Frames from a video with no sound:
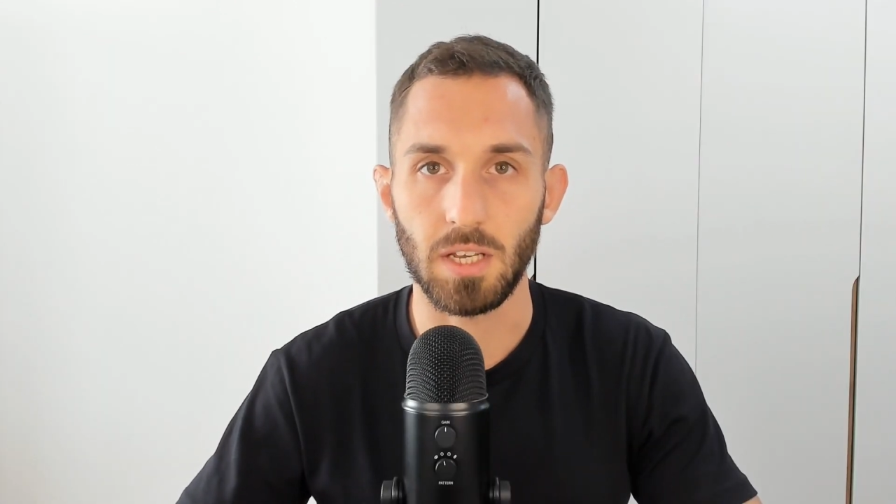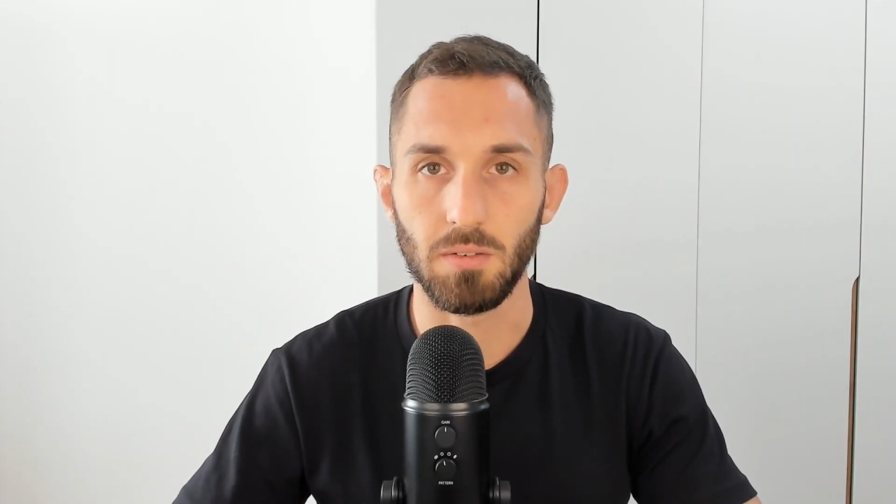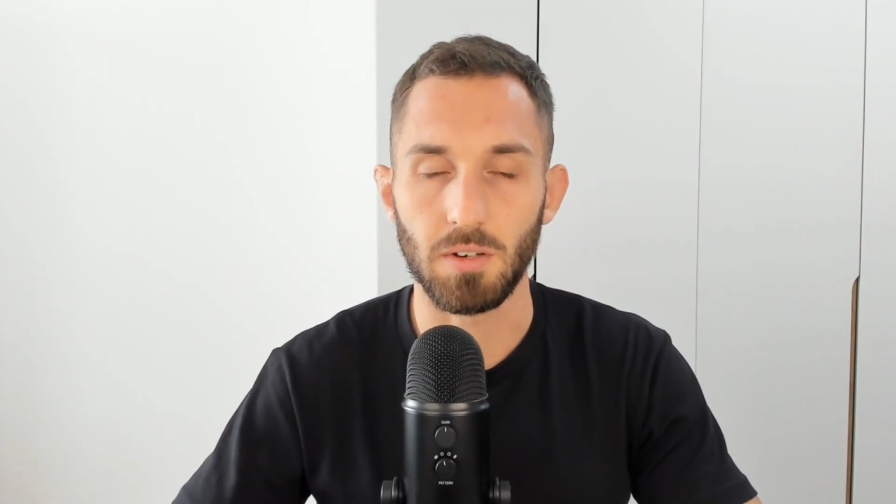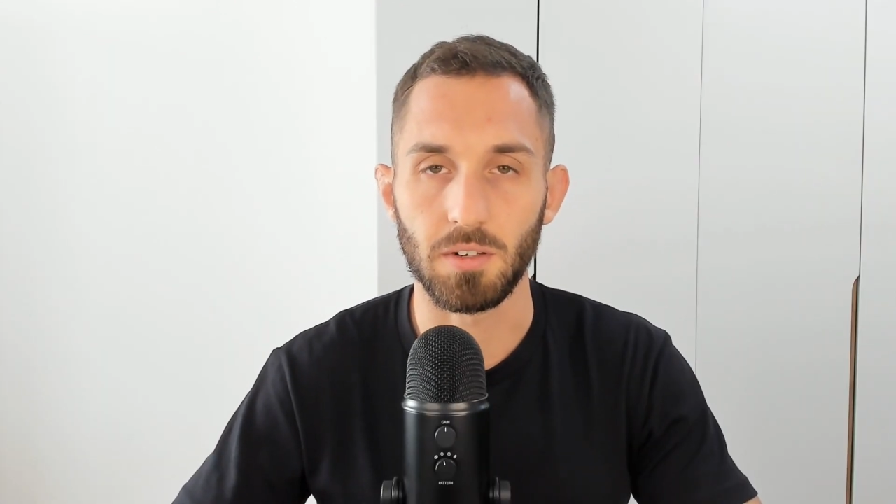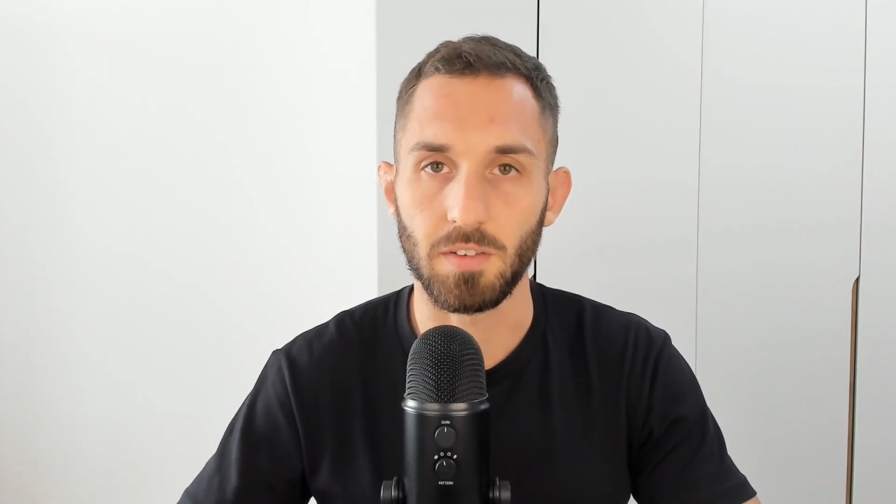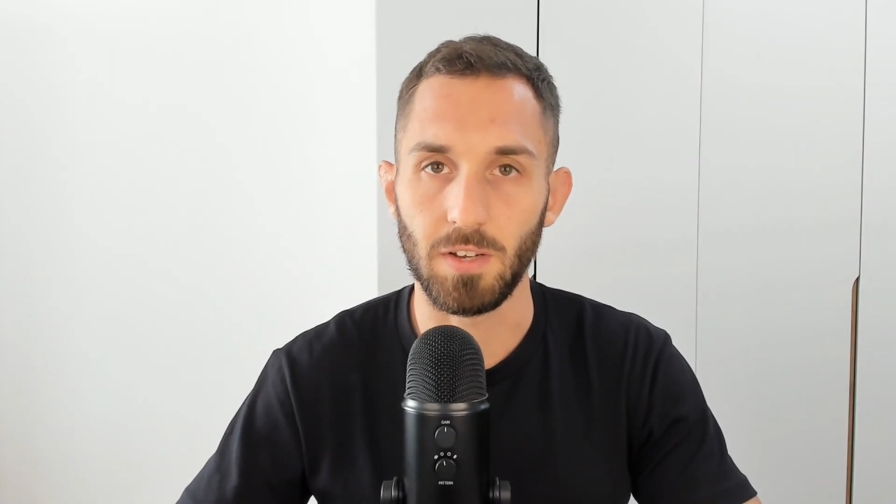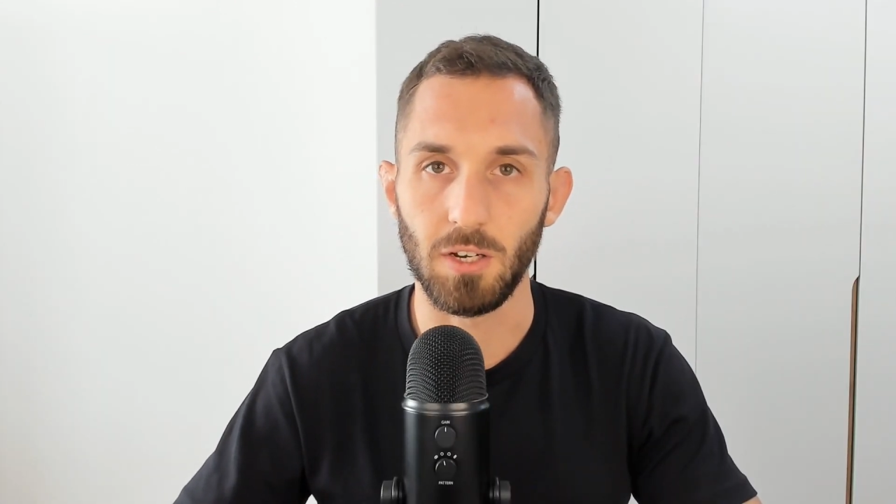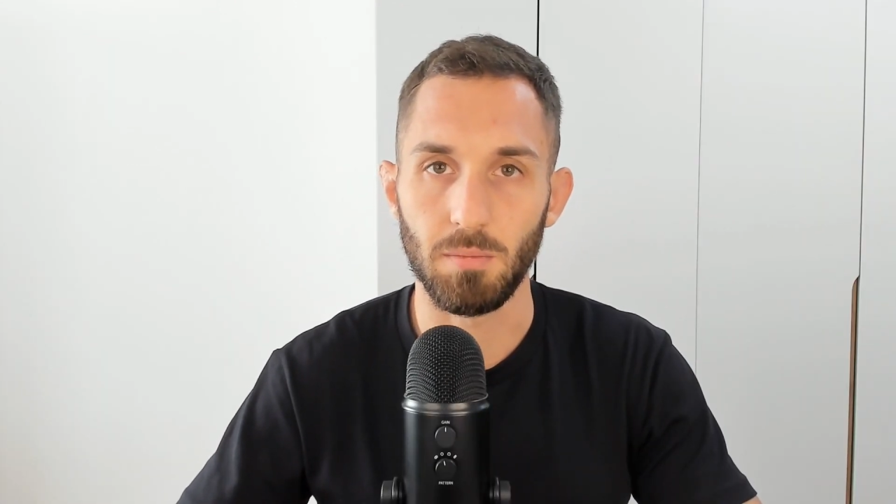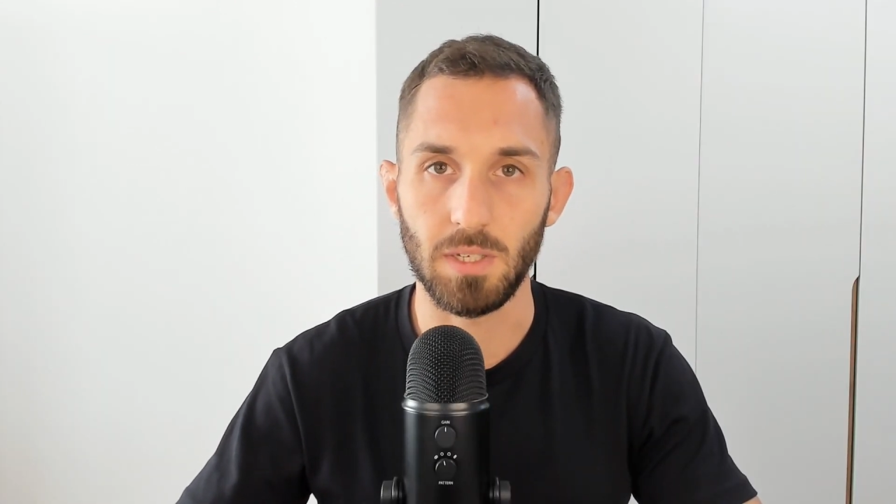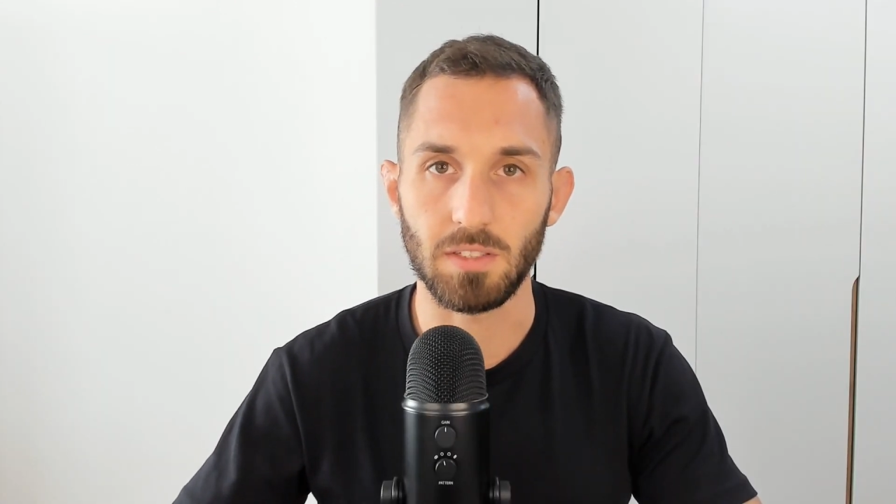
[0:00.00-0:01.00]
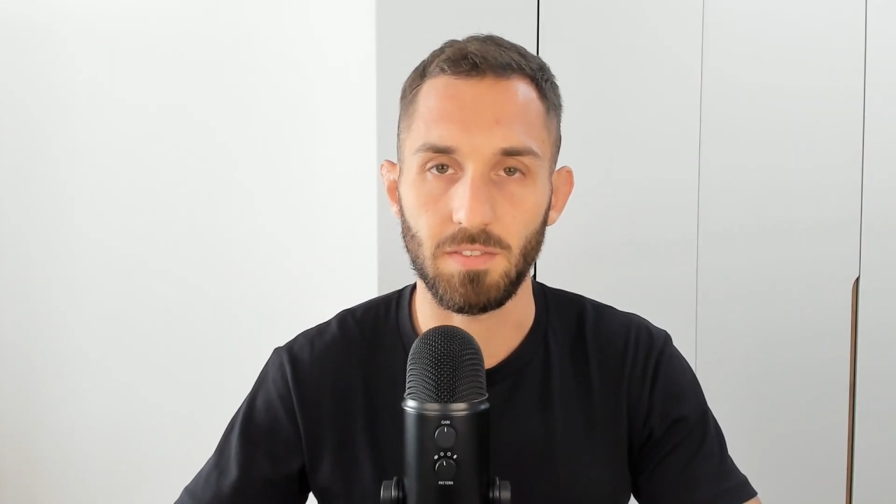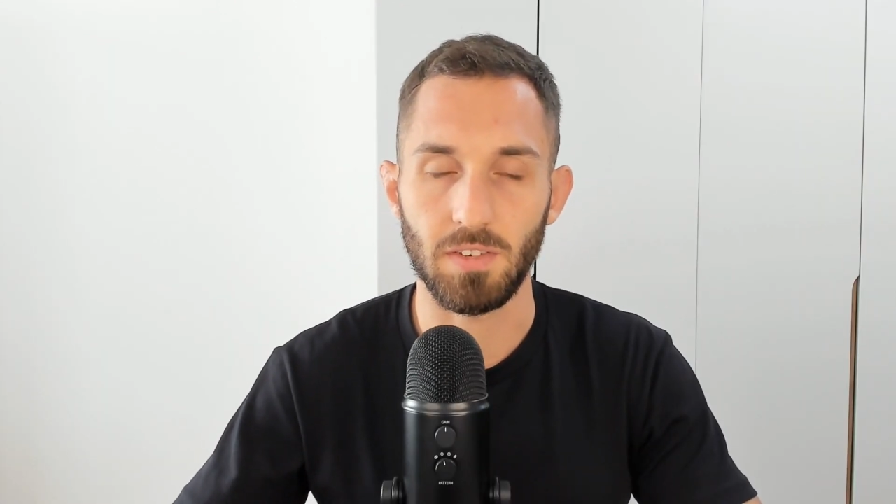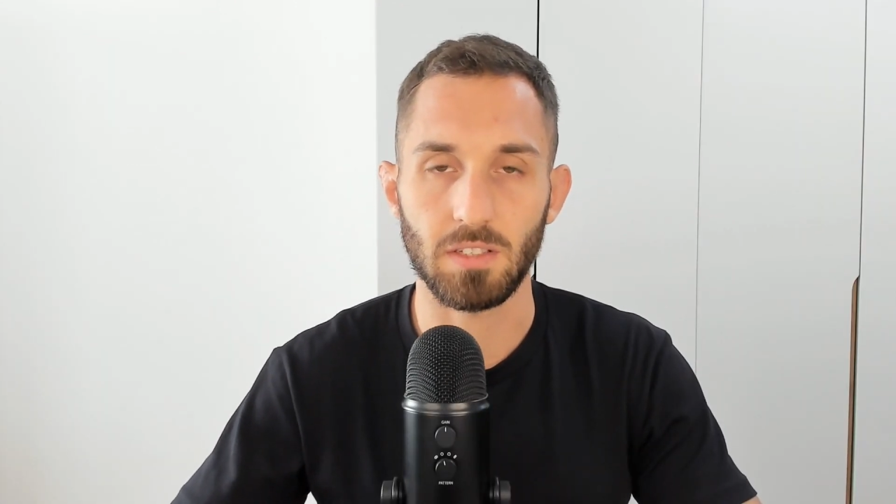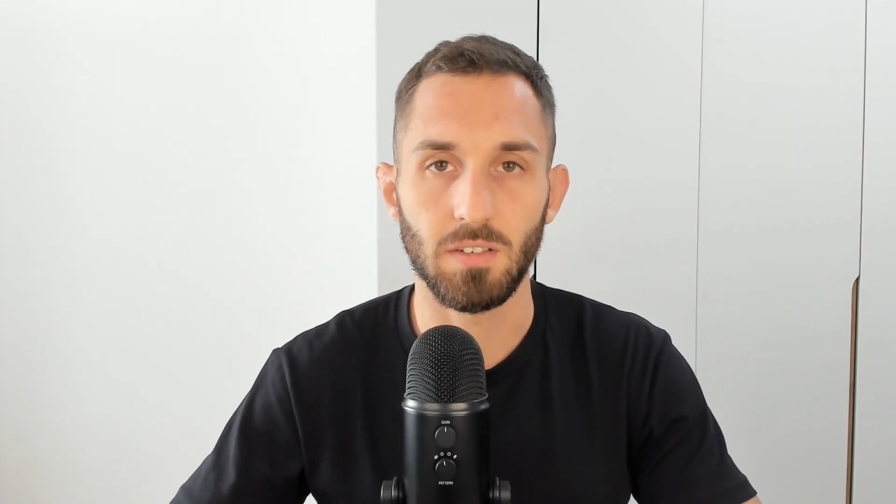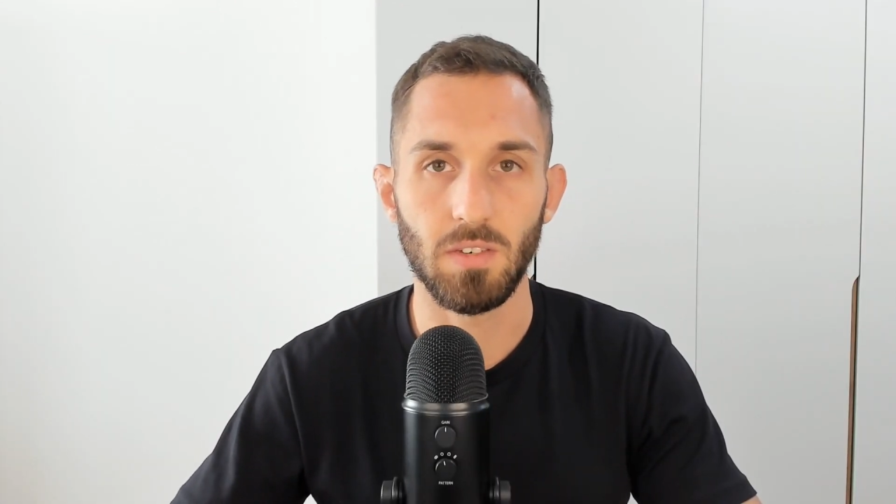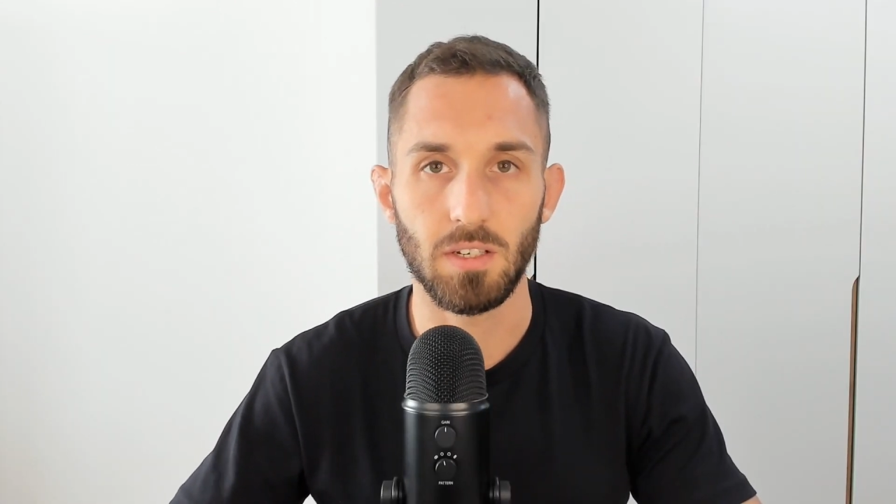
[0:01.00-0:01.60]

your development effectively,